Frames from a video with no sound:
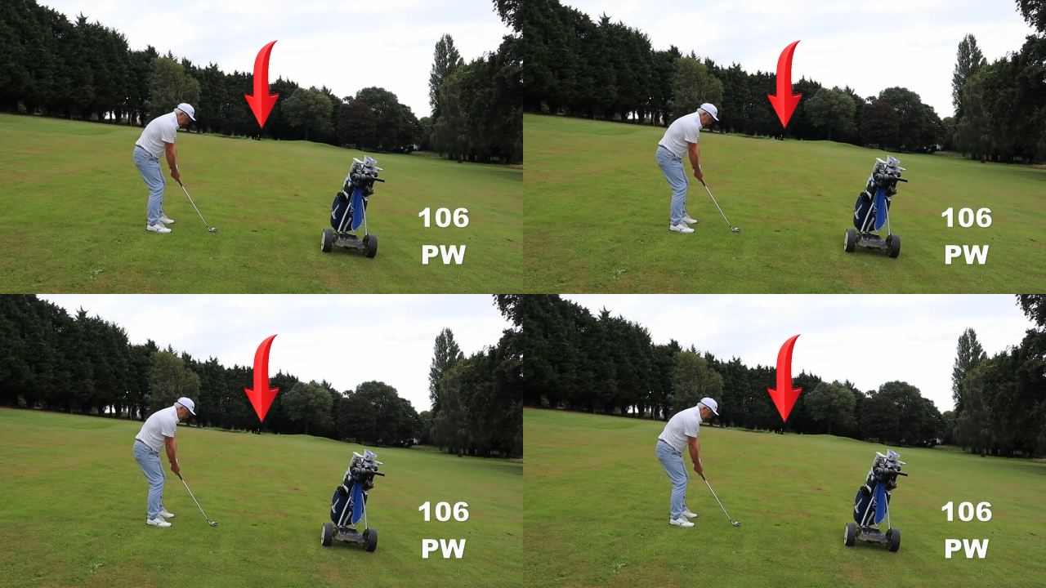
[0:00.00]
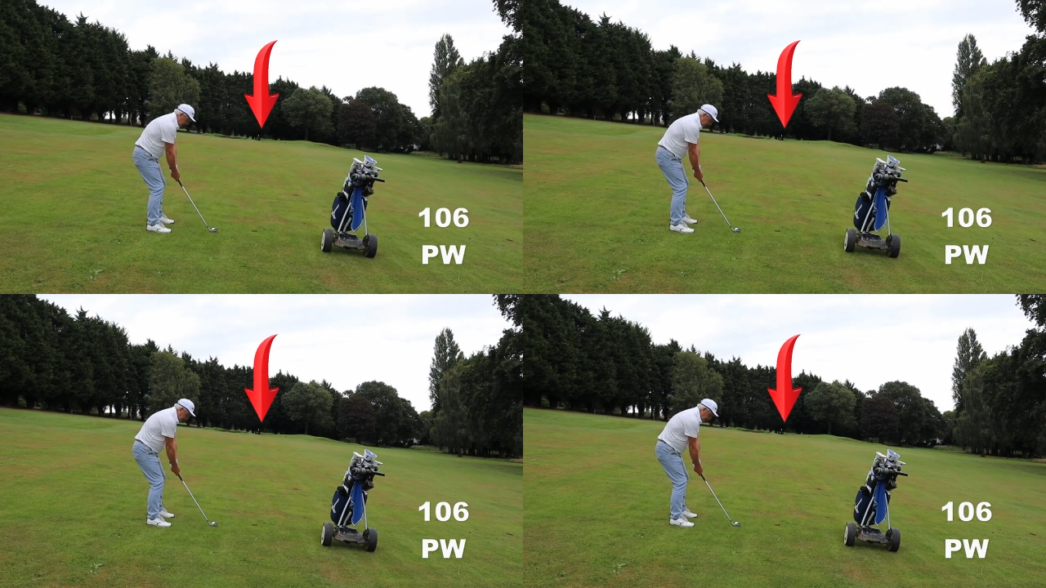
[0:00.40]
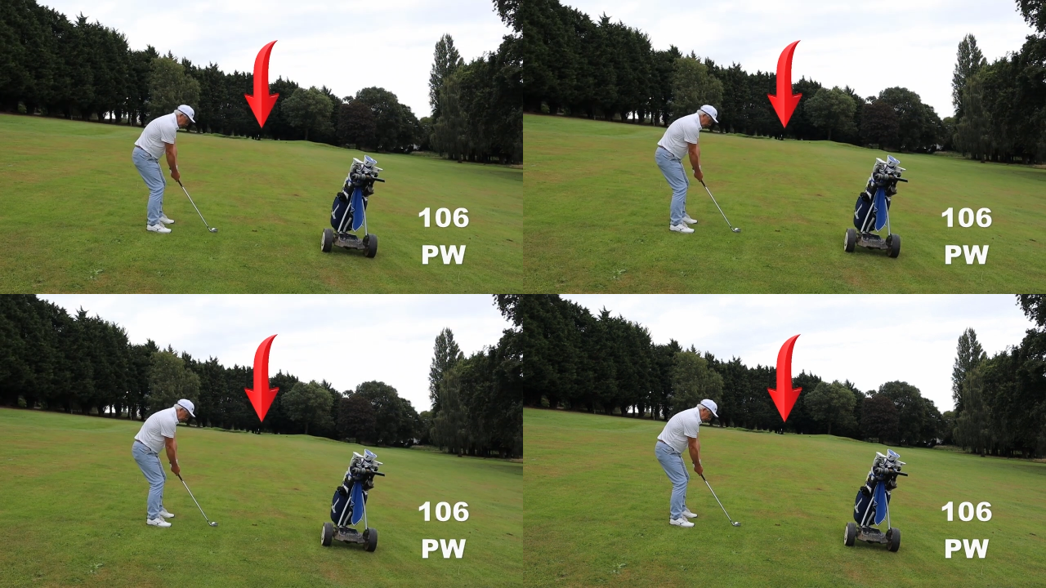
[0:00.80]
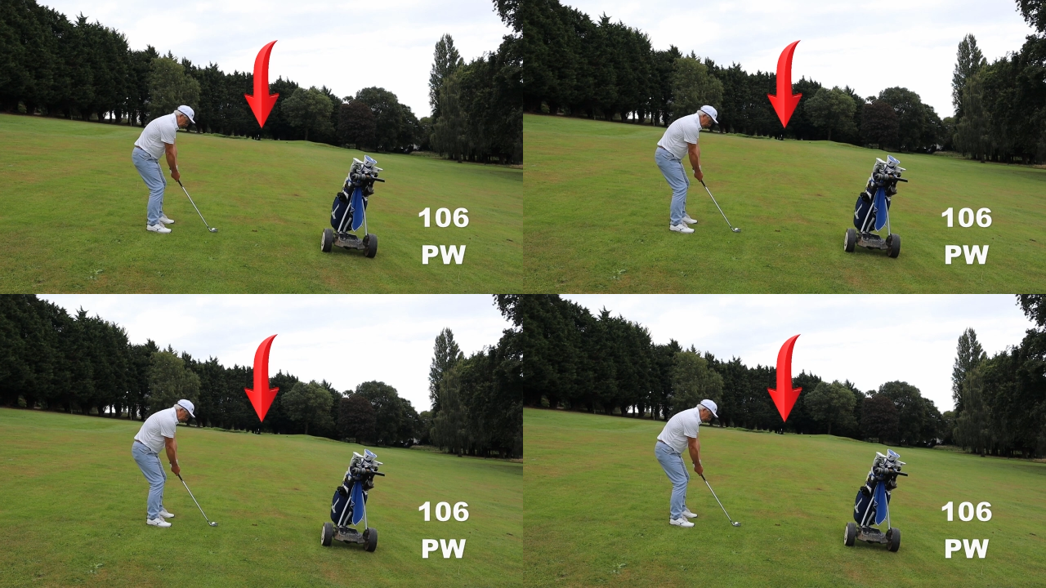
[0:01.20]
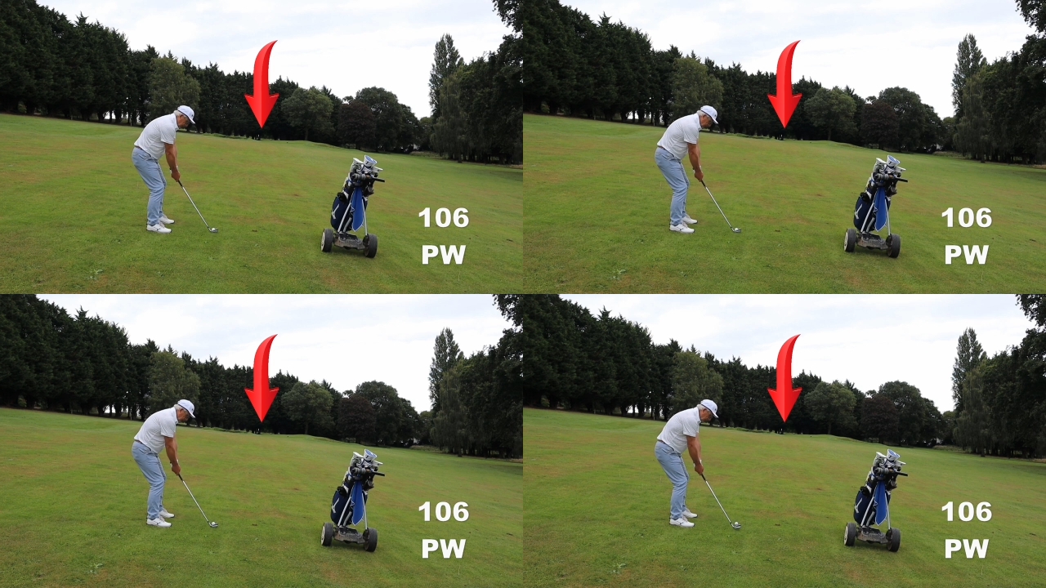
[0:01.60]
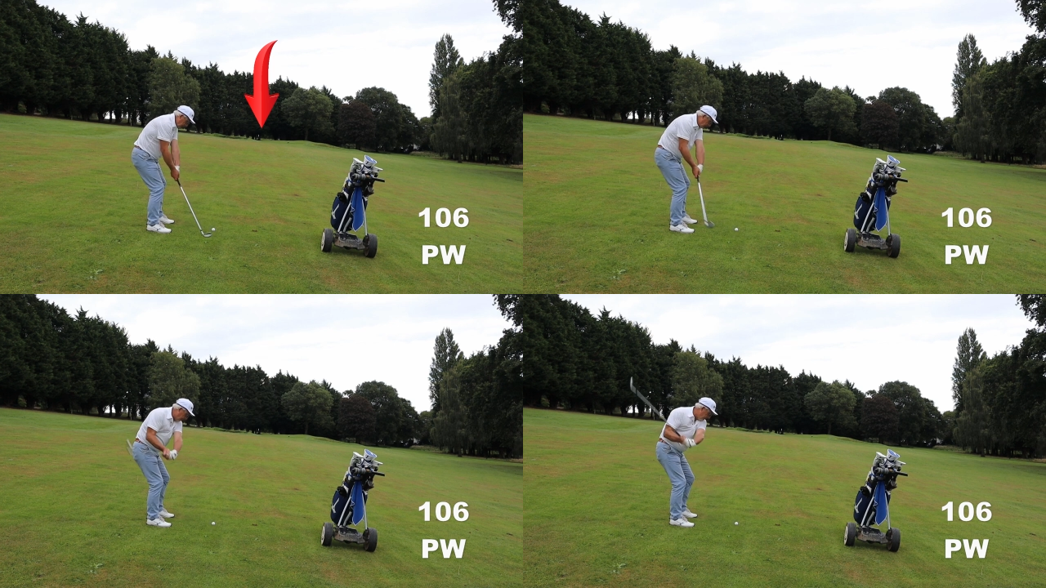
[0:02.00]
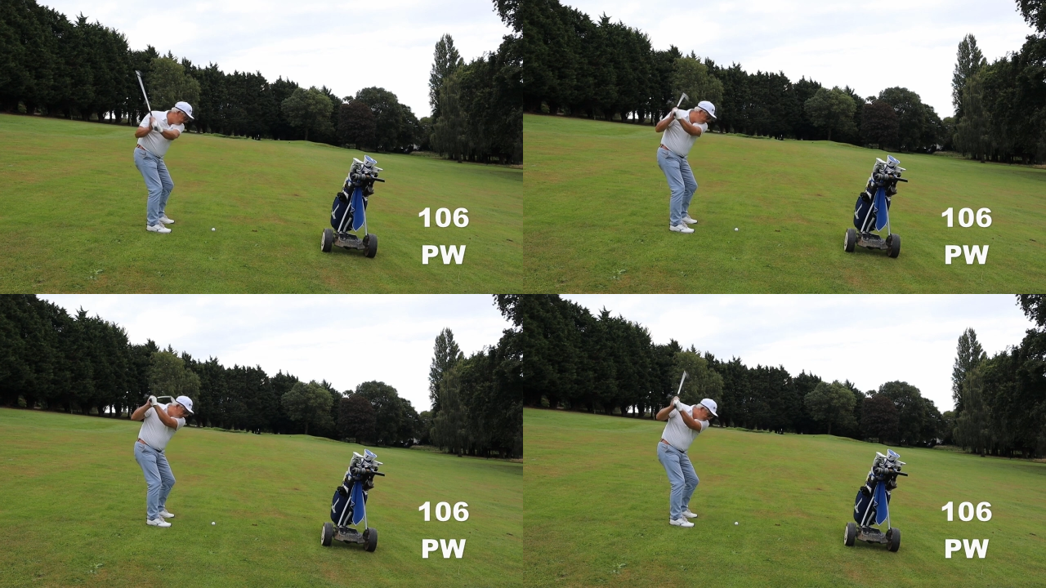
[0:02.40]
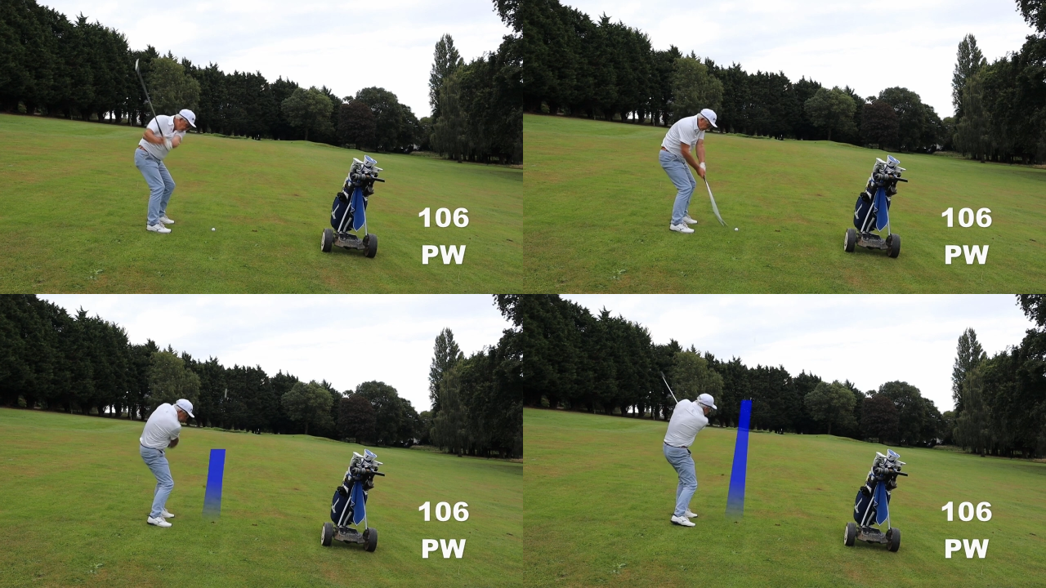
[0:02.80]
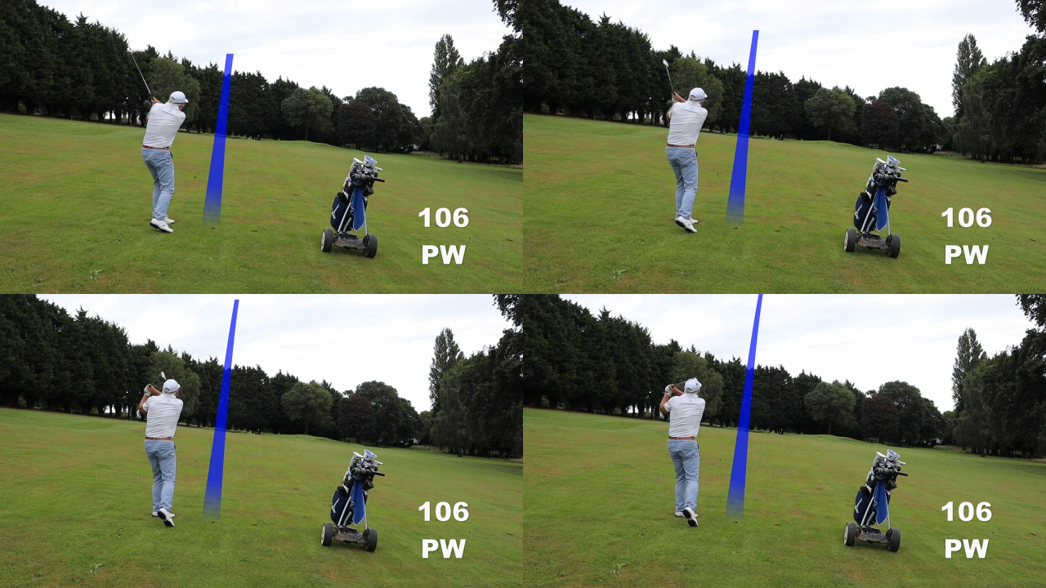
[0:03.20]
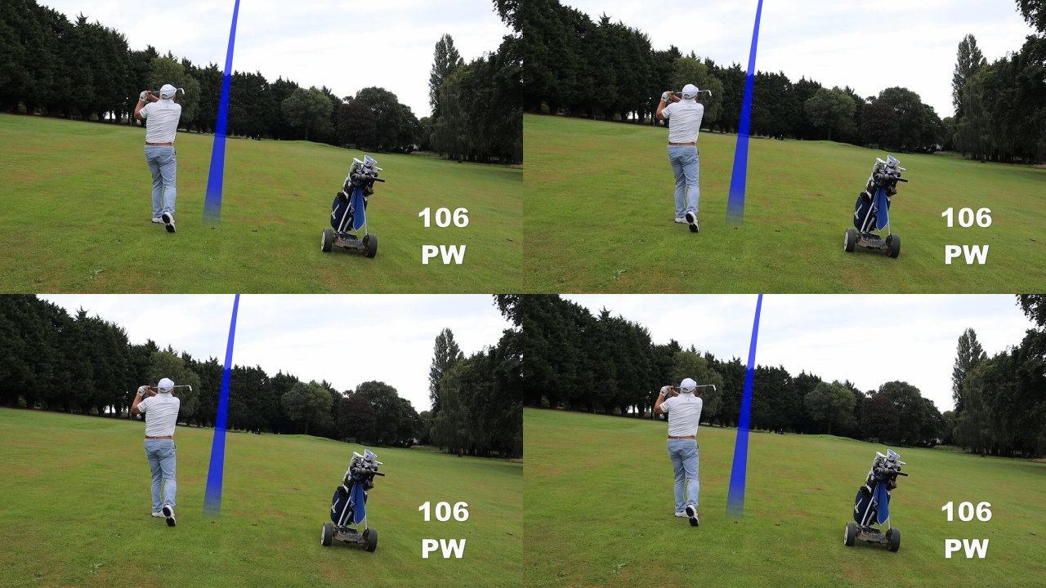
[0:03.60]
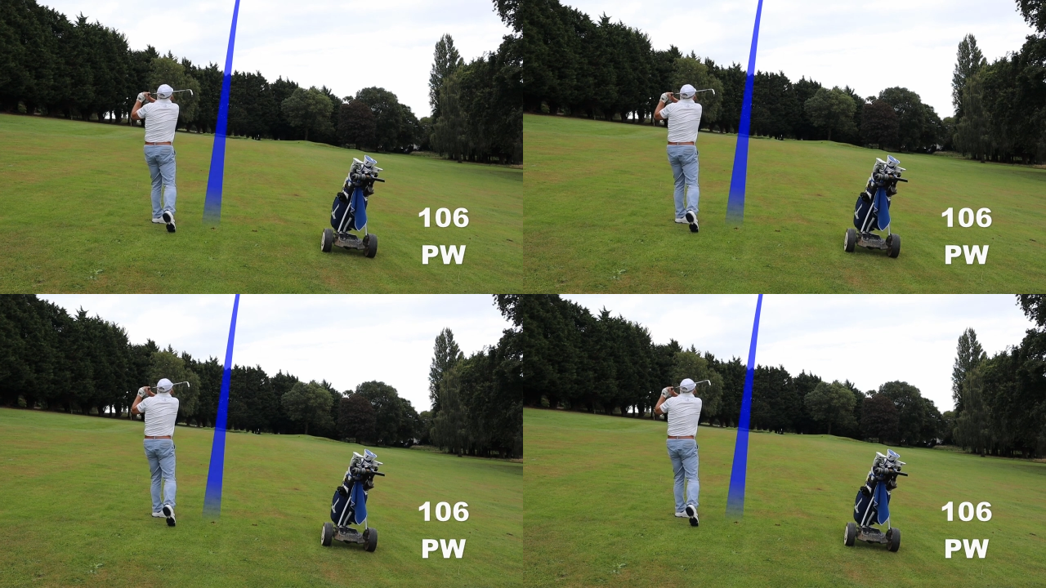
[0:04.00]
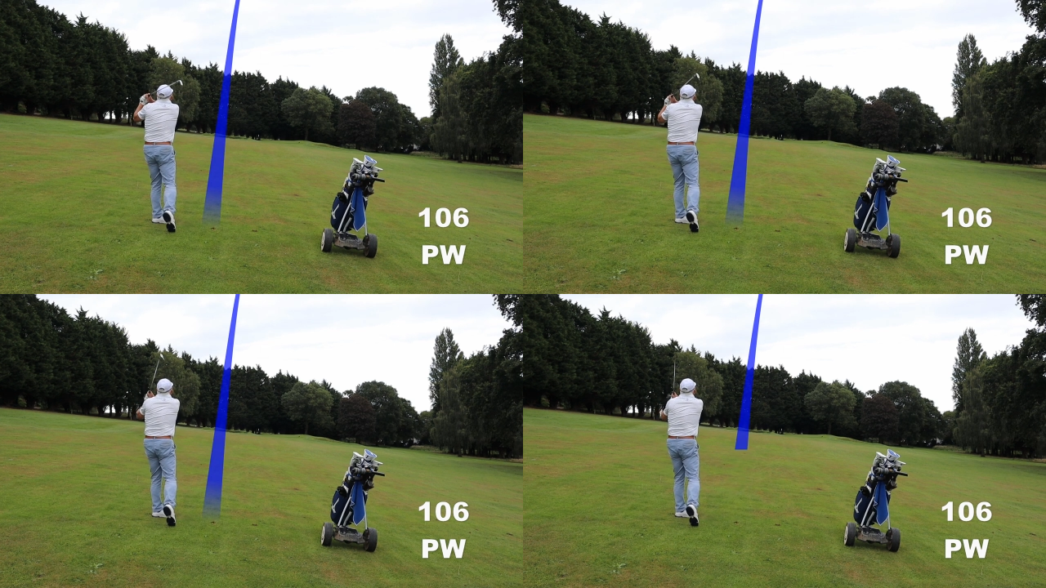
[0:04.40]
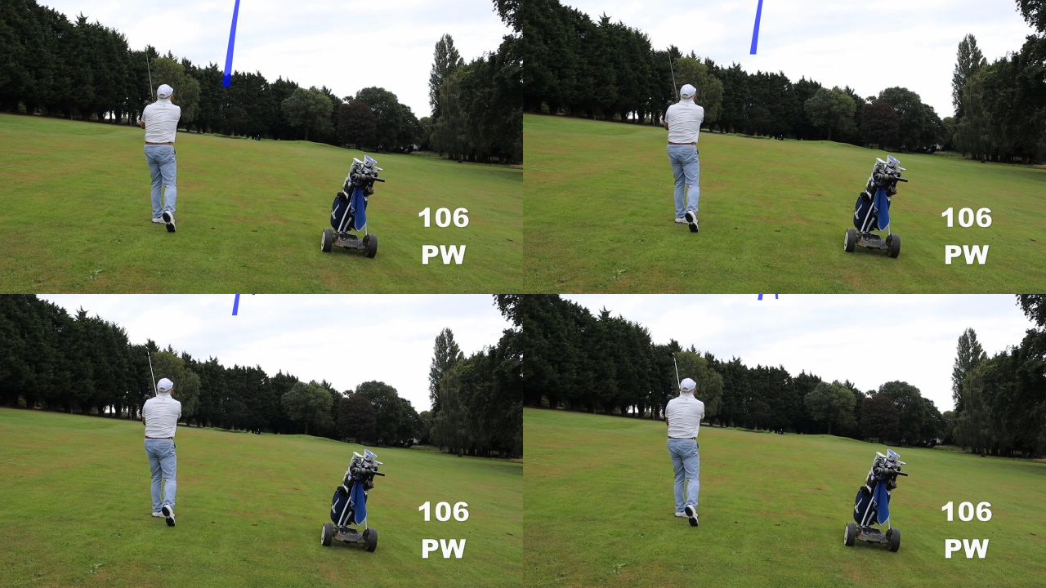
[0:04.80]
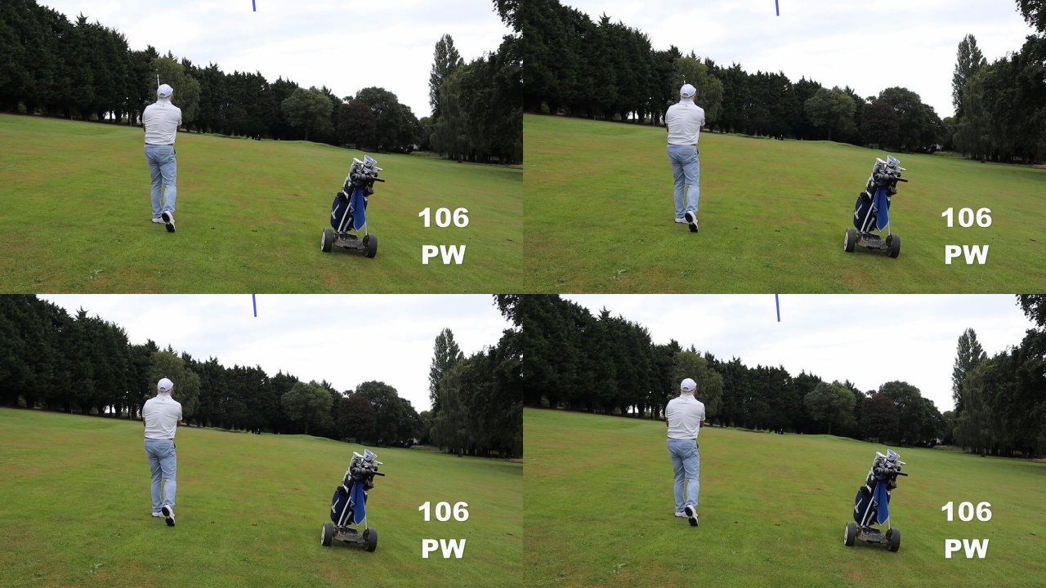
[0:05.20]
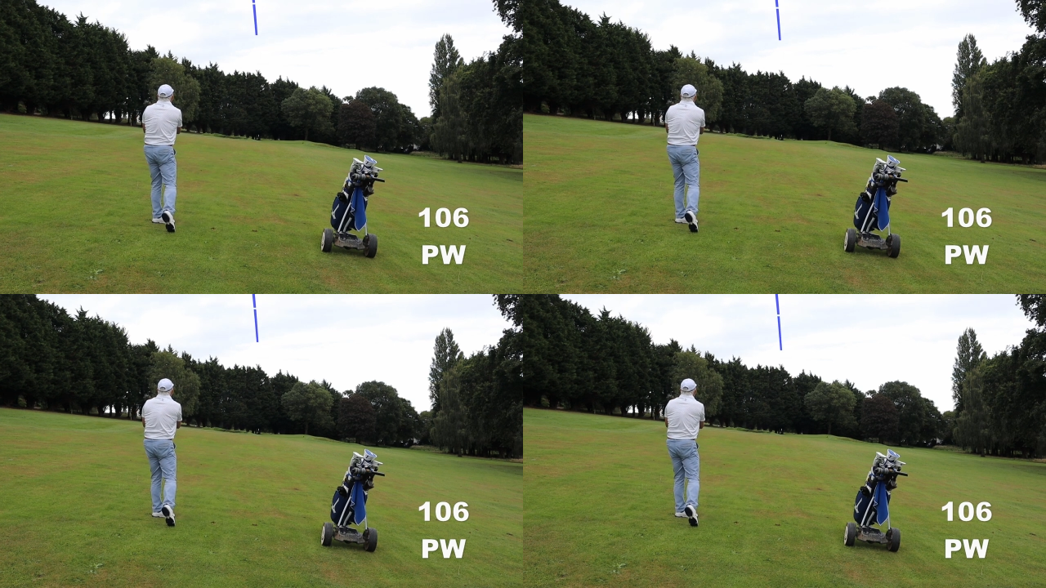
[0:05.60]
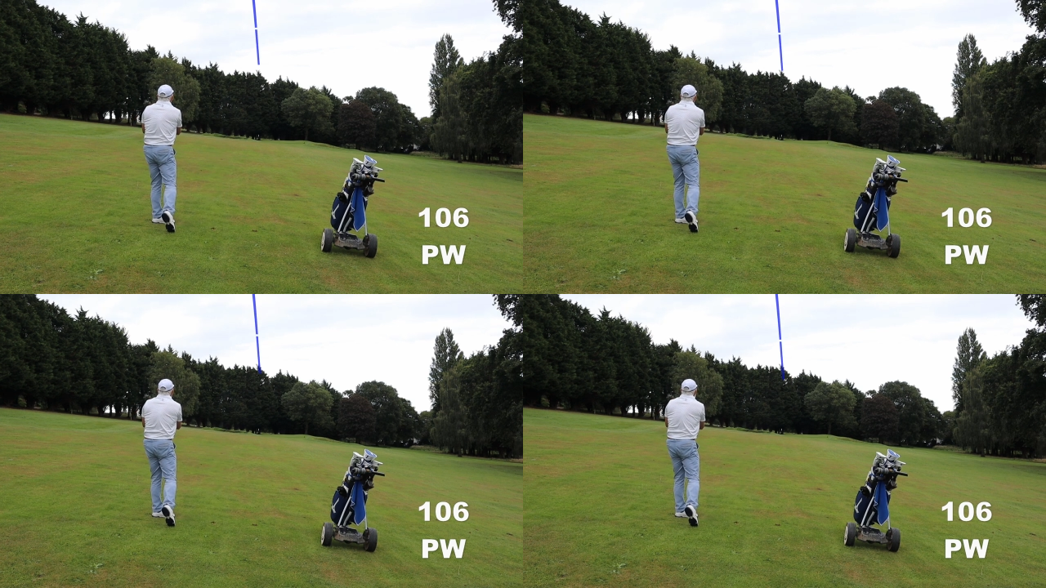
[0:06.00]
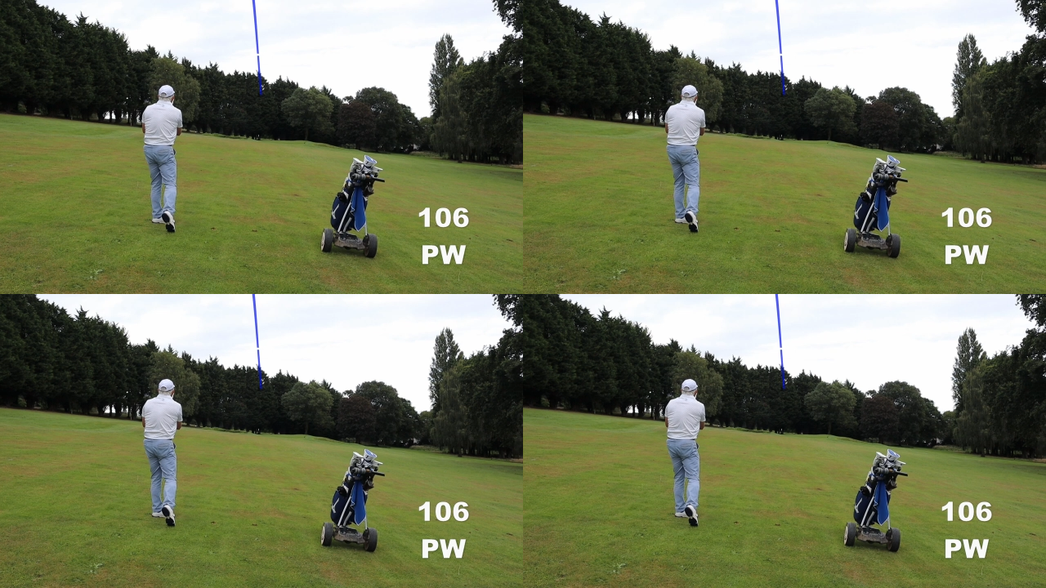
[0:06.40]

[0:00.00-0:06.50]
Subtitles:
No face is visible, so there are no lips to read.